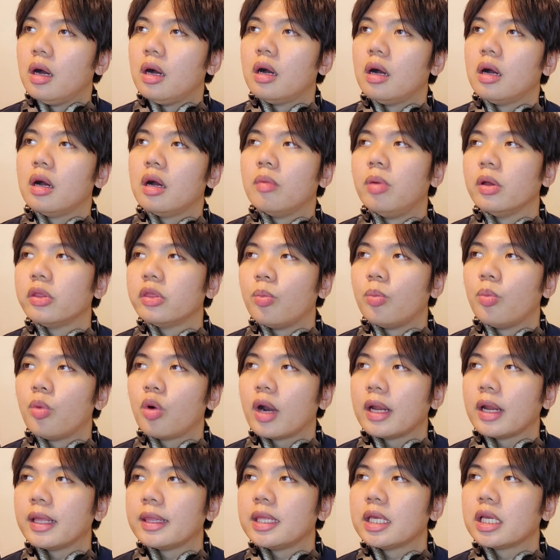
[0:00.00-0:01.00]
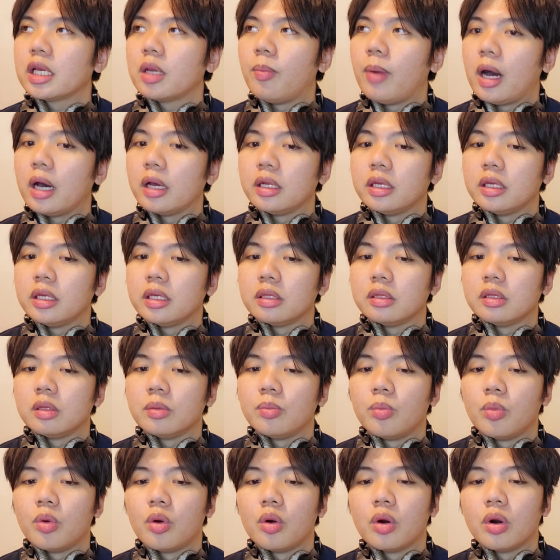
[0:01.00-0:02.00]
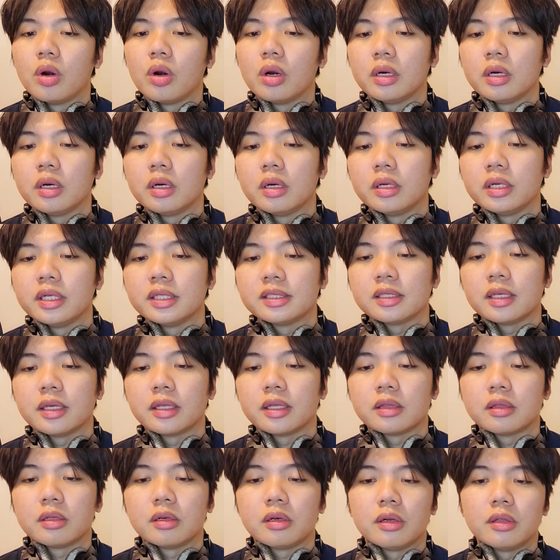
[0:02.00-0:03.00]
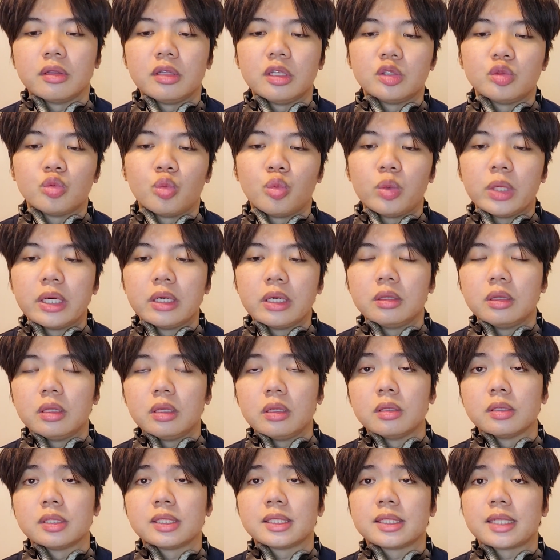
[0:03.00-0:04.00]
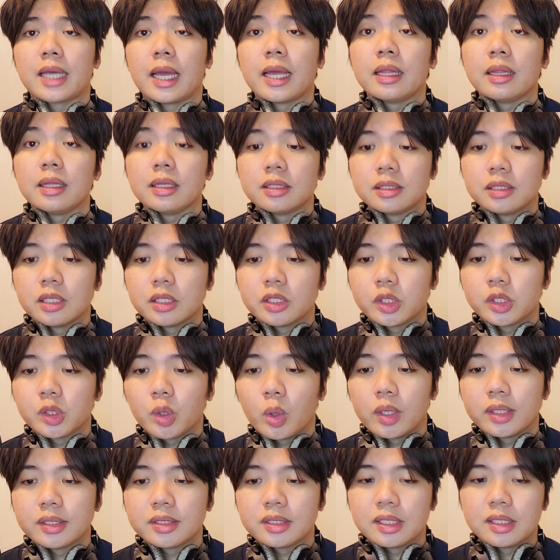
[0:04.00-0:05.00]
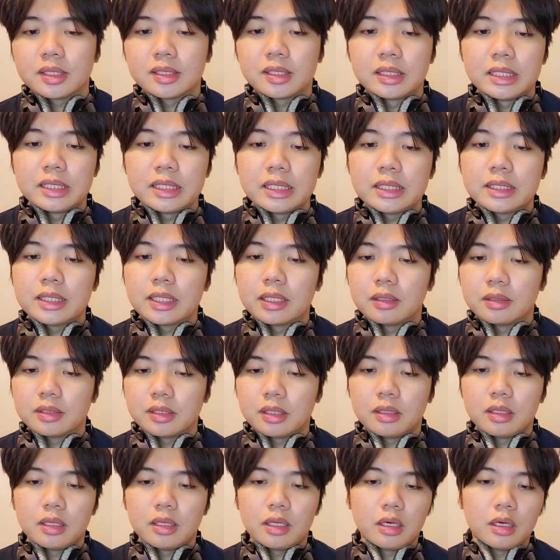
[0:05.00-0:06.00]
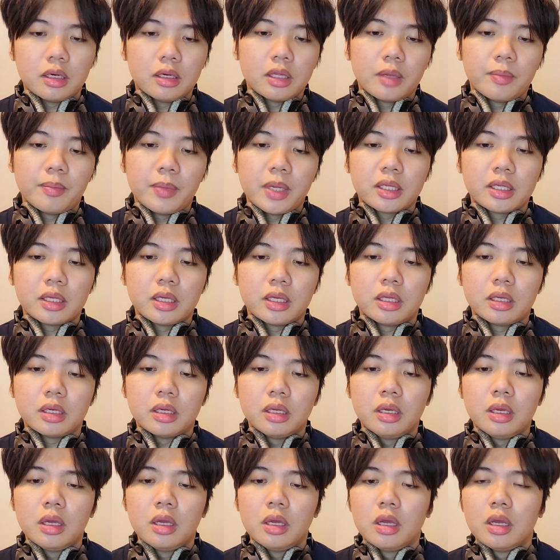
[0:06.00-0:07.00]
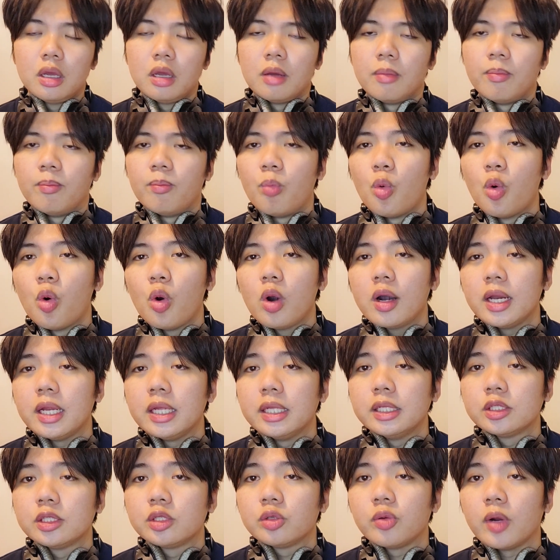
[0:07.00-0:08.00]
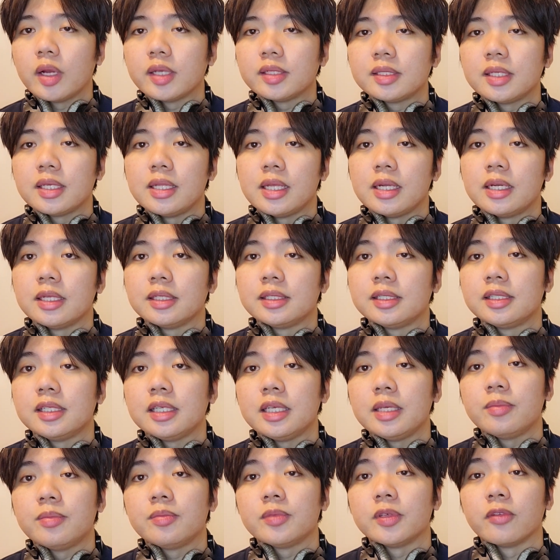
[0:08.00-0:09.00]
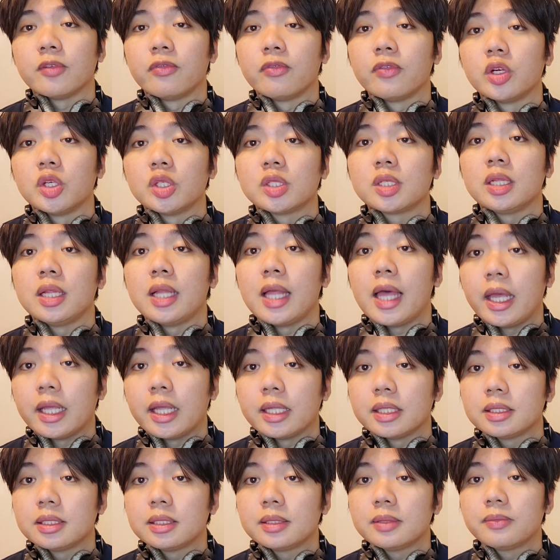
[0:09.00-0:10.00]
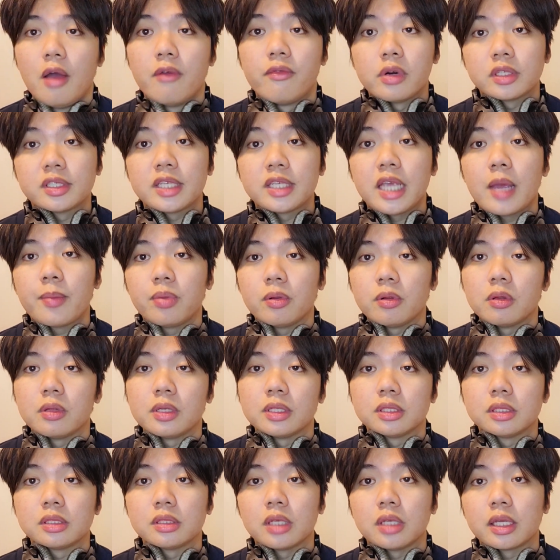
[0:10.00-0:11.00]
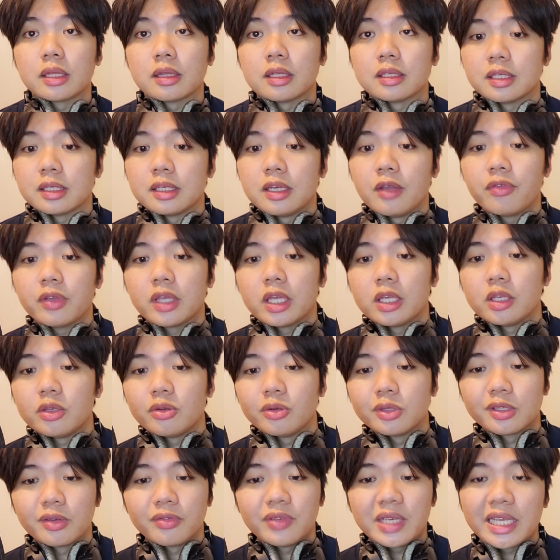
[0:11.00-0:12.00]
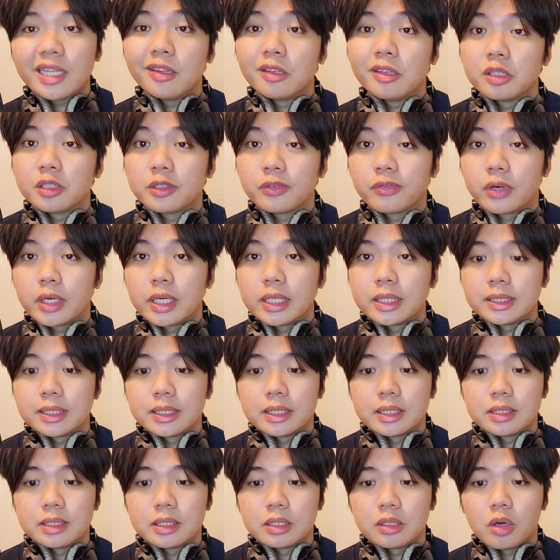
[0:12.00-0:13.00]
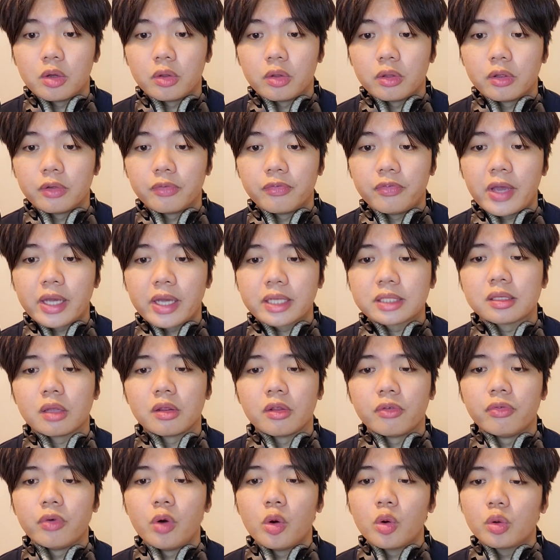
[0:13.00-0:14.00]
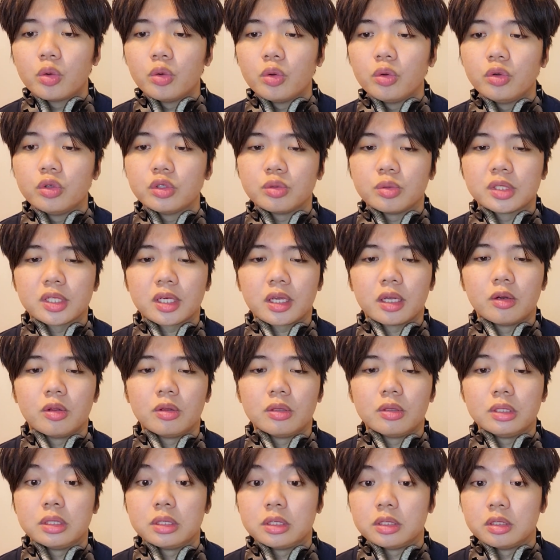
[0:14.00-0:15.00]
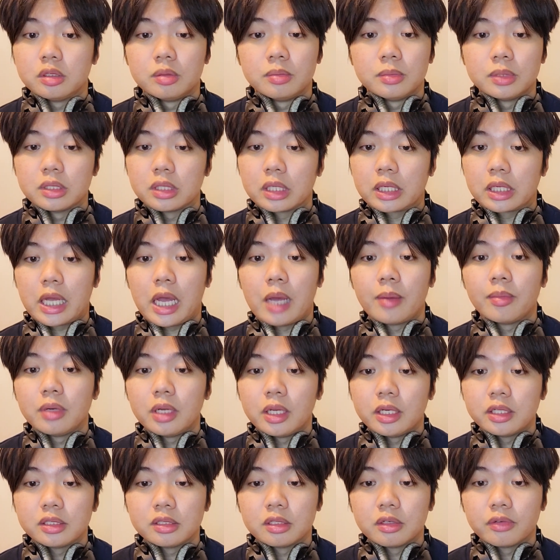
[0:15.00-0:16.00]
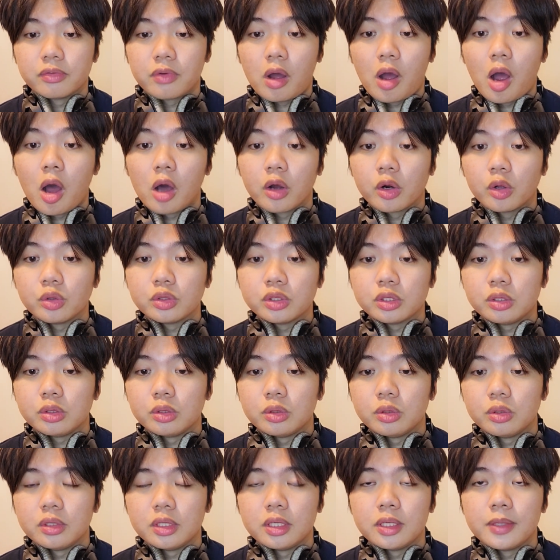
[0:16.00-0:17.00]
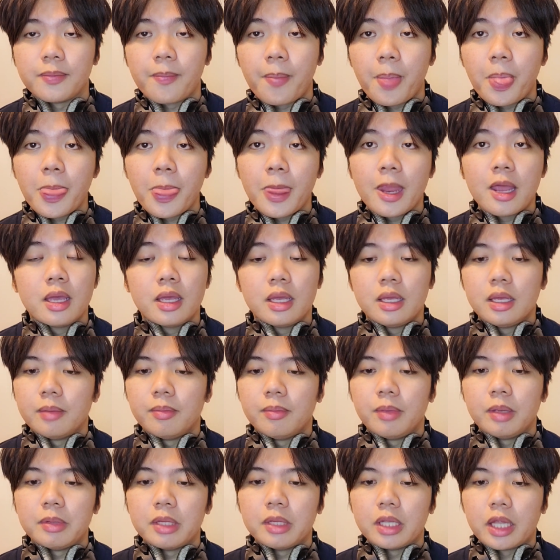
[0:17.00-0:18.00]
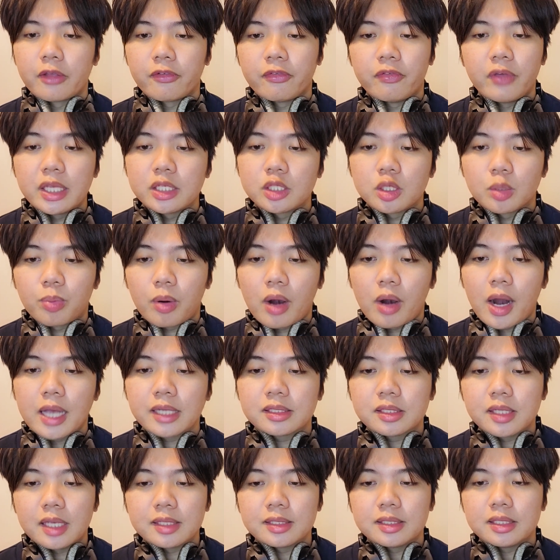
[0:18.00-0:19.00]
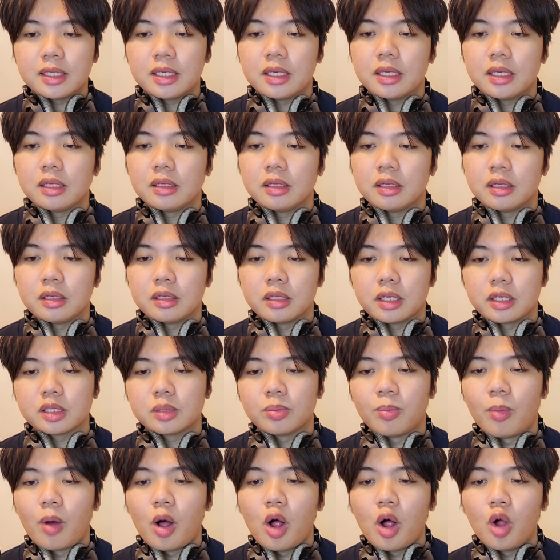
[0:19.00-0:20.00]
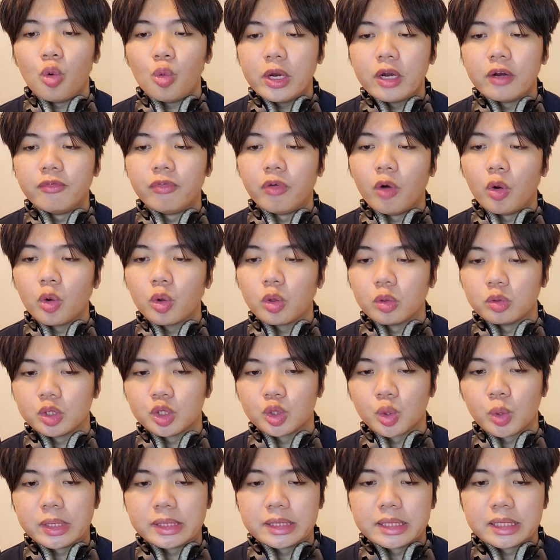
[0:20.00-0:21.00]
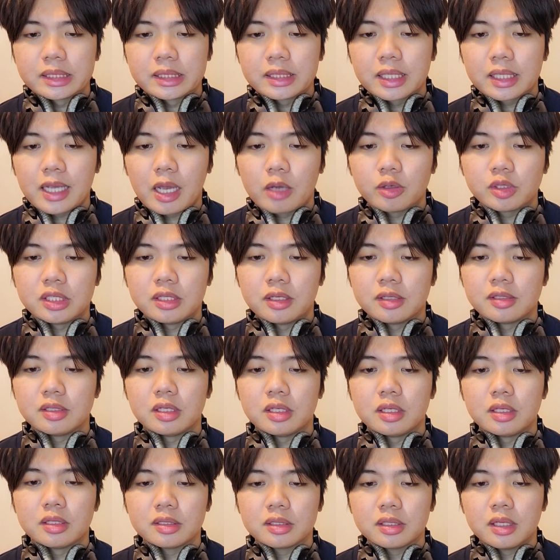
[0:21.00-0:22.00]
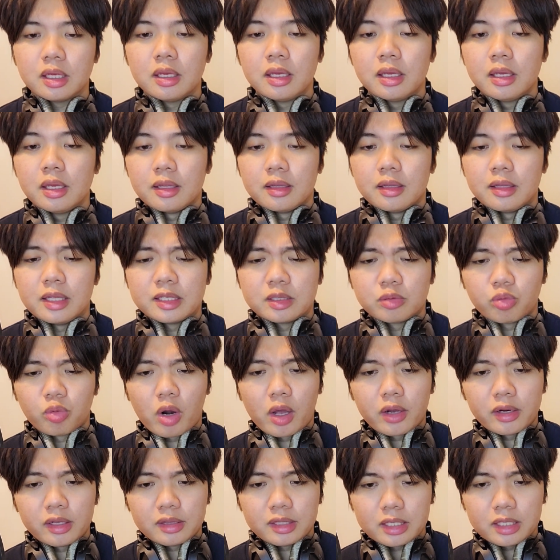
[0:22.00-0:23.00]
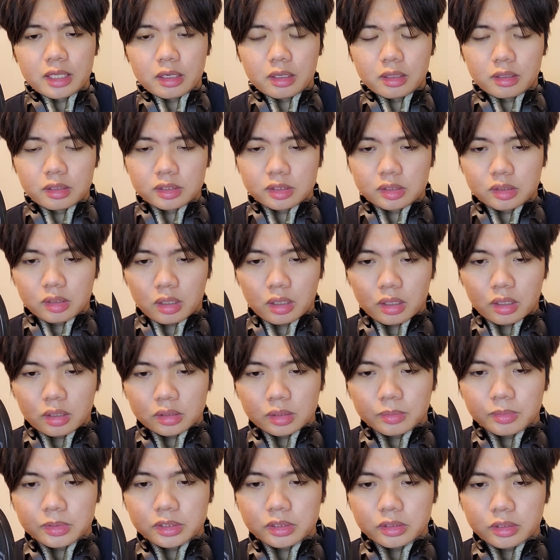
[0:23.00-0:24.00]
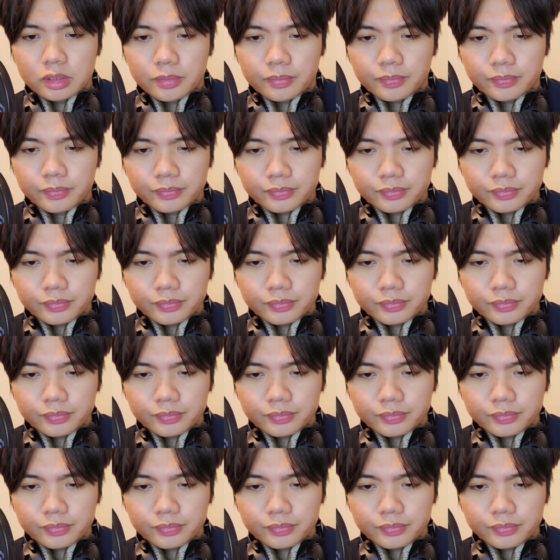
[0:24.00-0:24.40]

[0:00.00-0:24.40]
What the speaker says: But the more I think about it, the more it's like there are these weird little stylistic choices and details in there that make it more interesting than it seems at first glance. For example, it's like the significant use of English phrases, you know, the effects on the vocals, which I can only assume is a combination of auto-tune and maybe like phaser processing, and like small weird vocal choices, like how she does this run at the end of the song. Let me see.